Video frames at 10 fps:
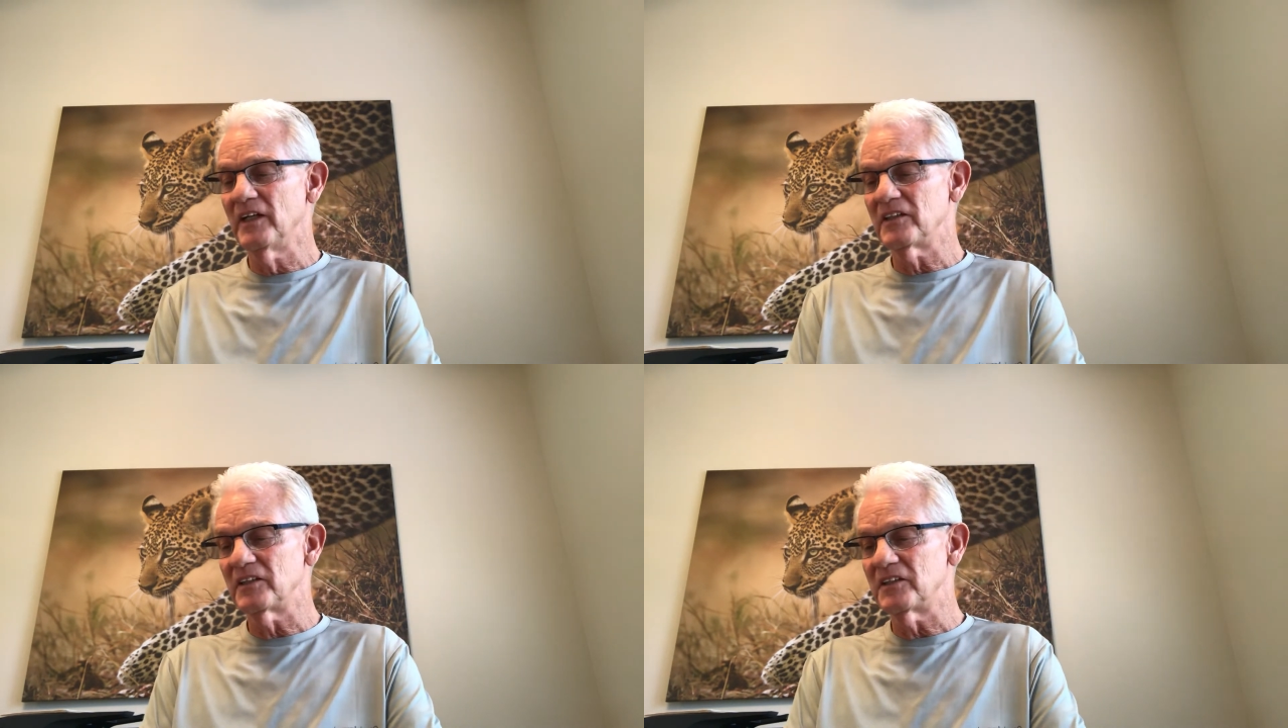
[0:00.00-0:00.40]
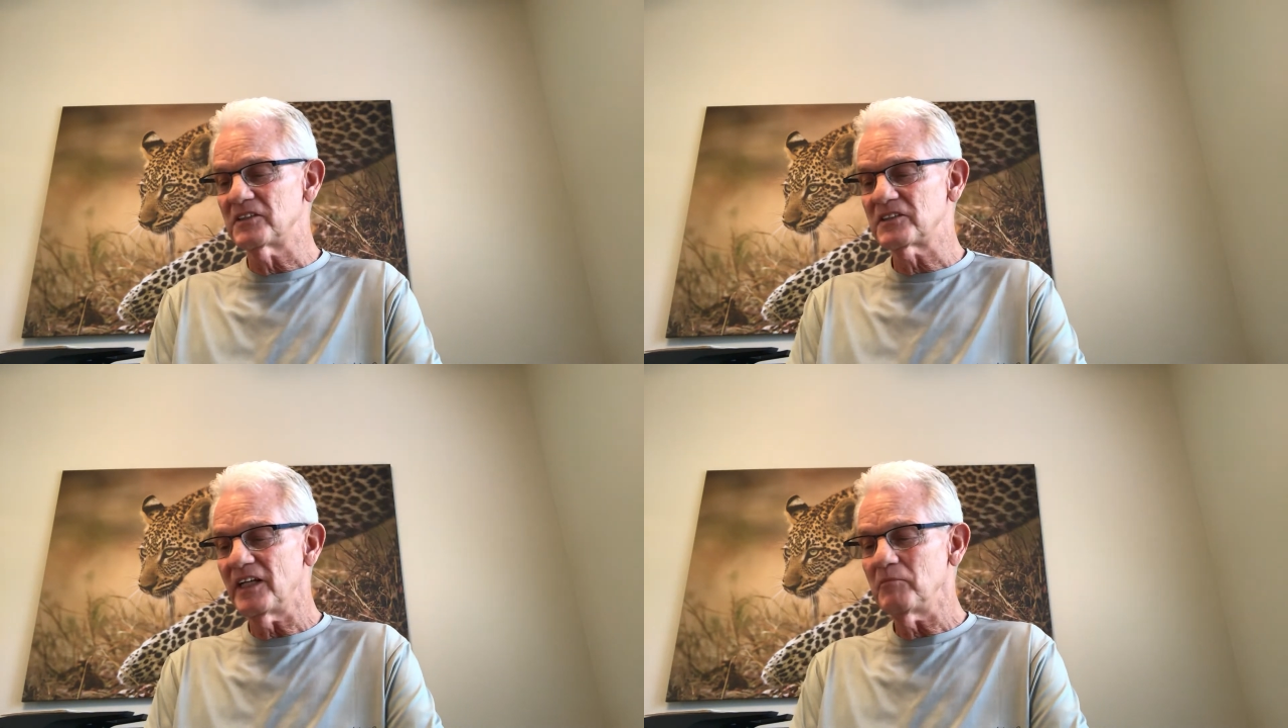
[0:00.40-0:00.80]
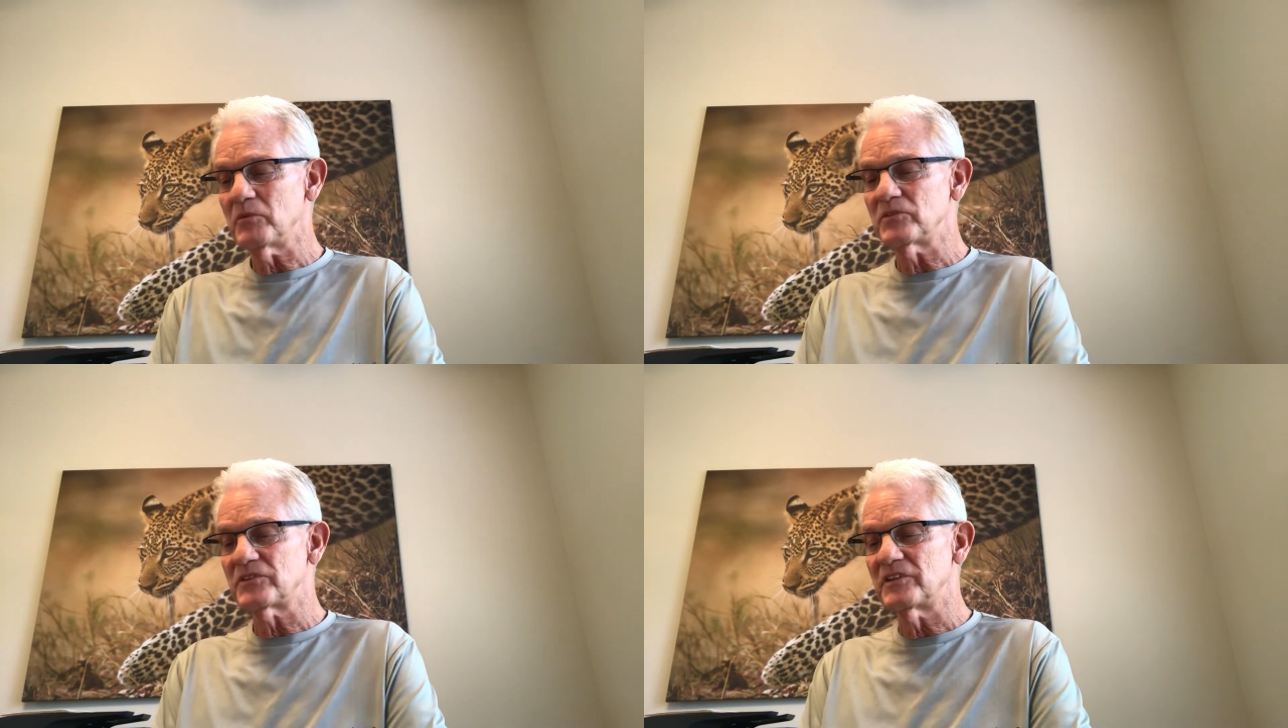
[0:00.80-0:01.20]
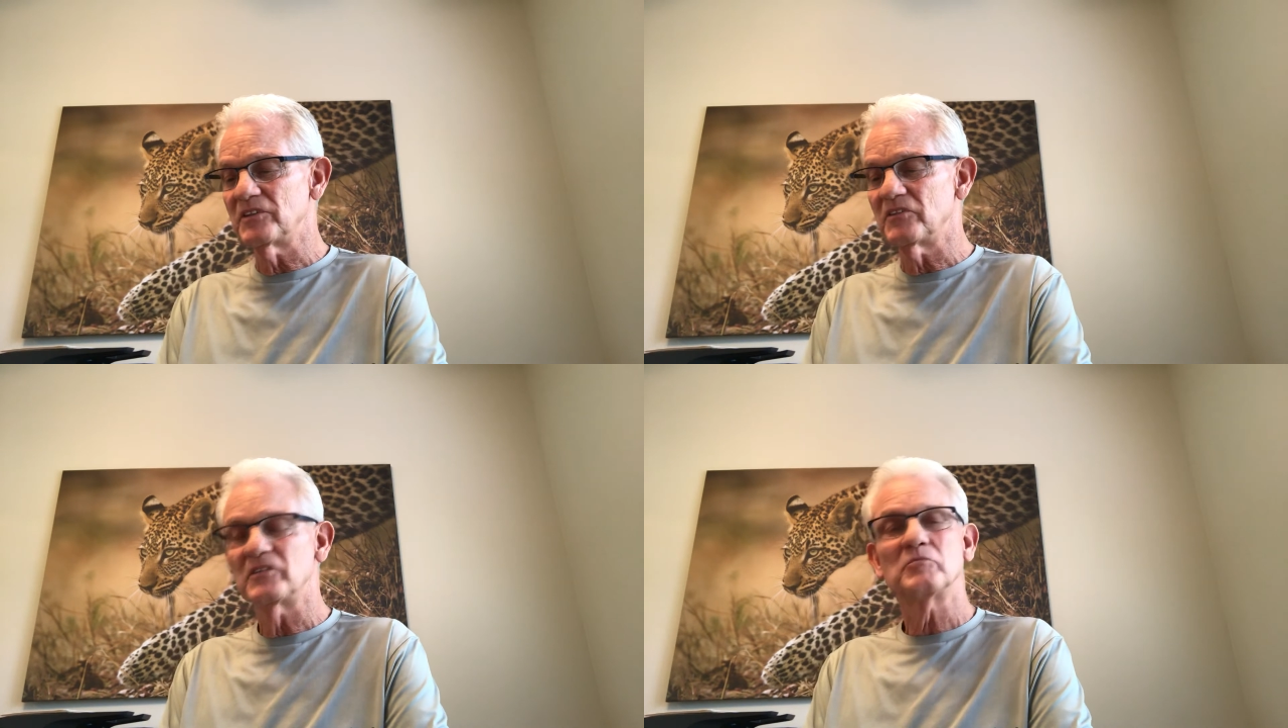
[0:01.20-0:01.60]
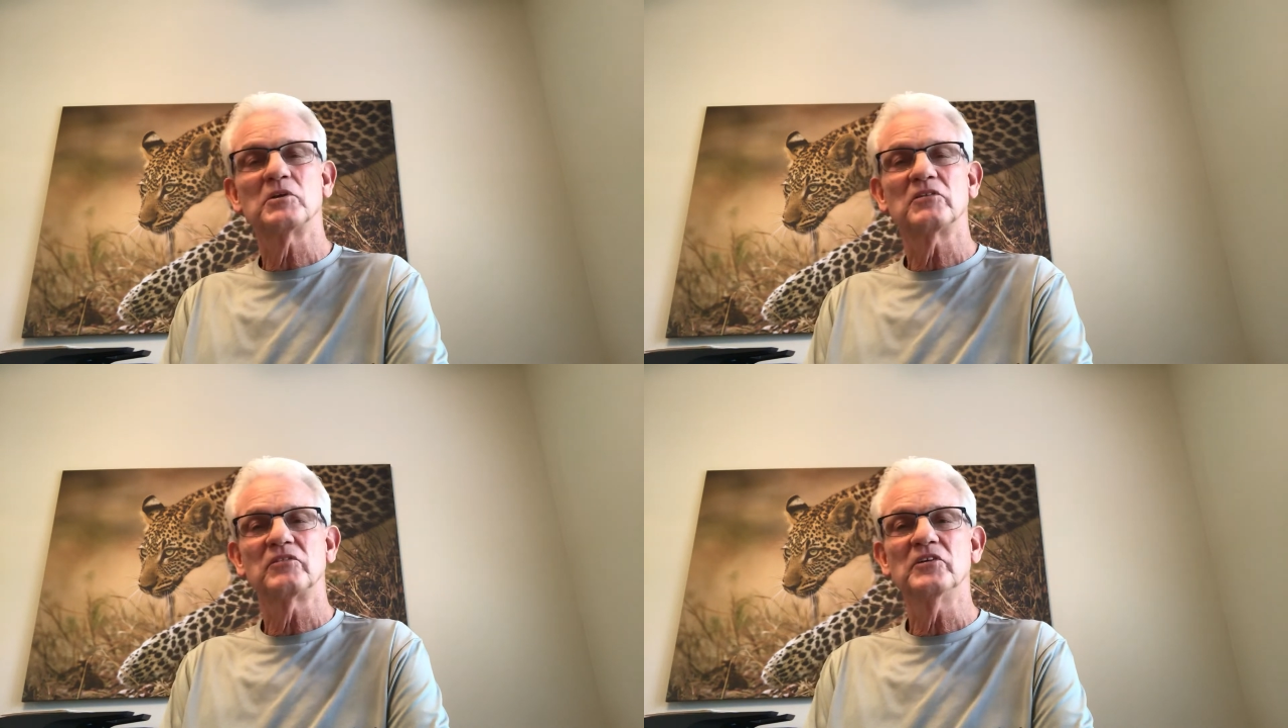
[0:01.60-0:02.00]
the disciples, you know, in the
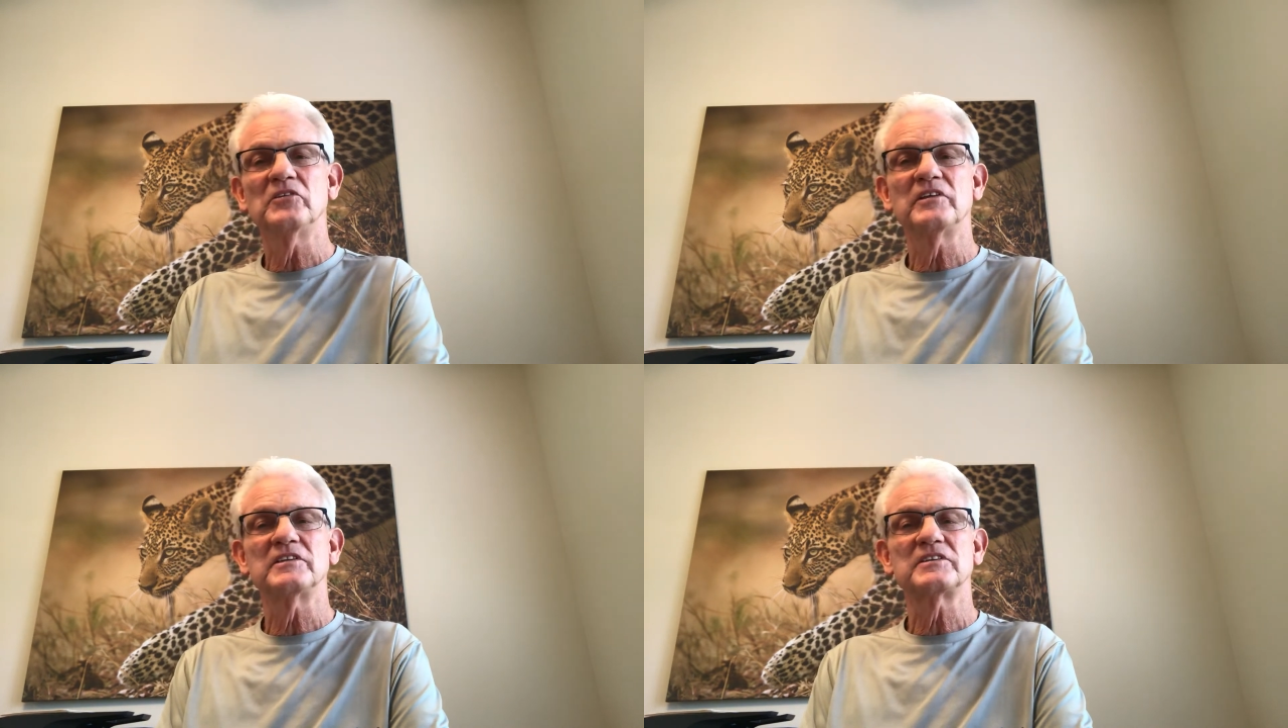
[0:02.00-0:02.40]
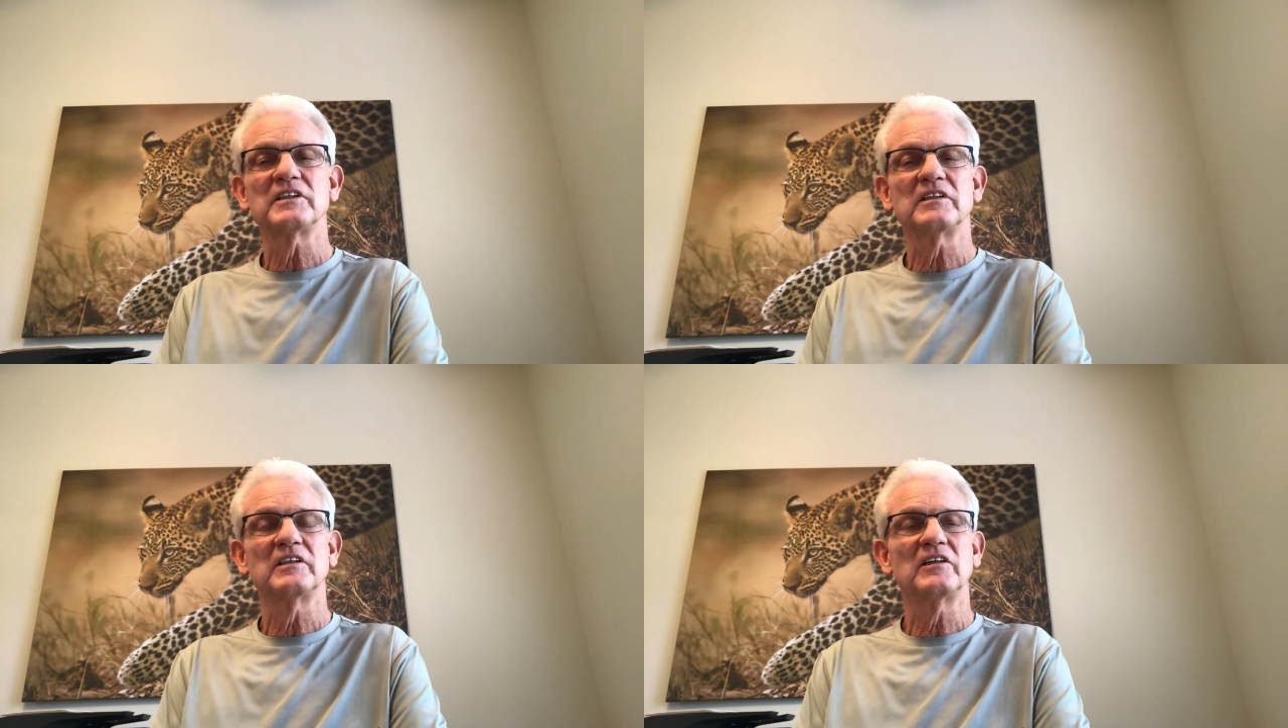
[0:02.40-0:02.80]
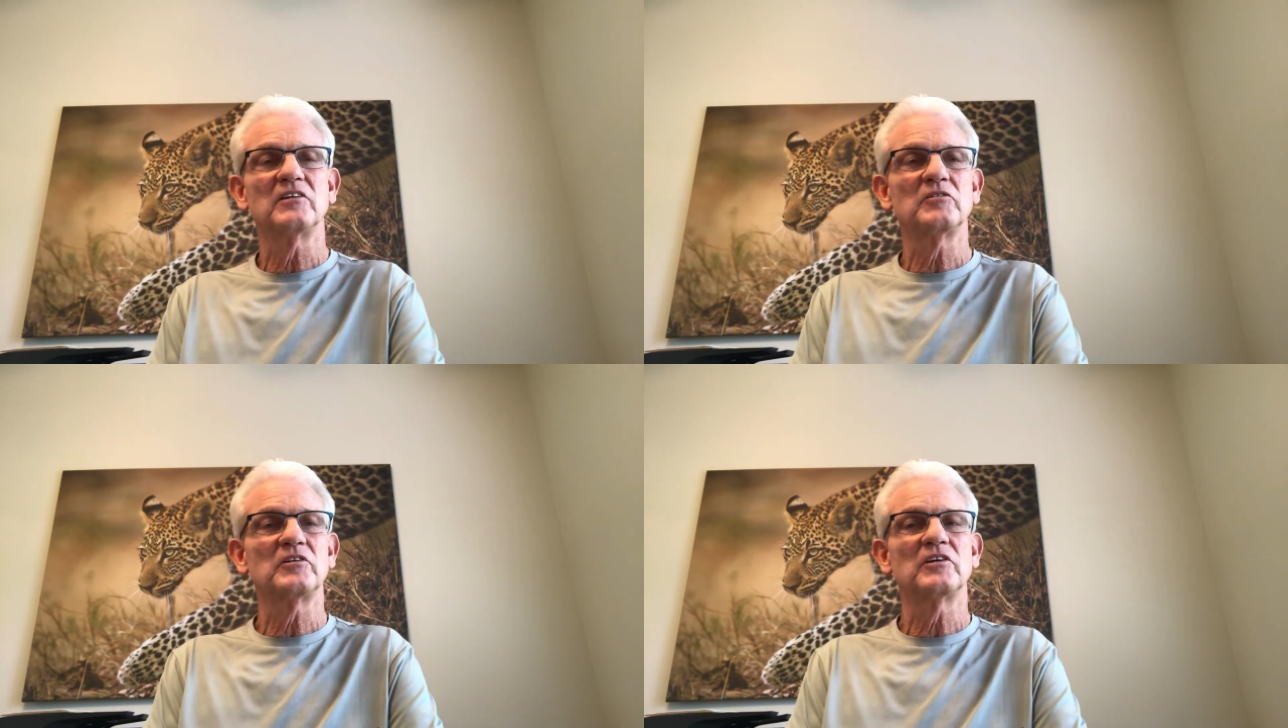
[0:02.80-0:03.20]
book of Luke, he said, you know,